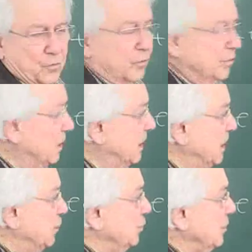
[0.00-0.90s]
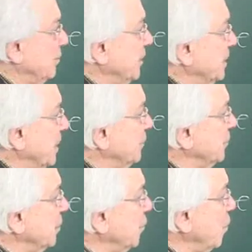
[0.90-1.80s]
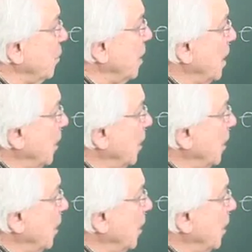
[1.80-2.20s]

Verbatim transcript: going to lead to something non-zero.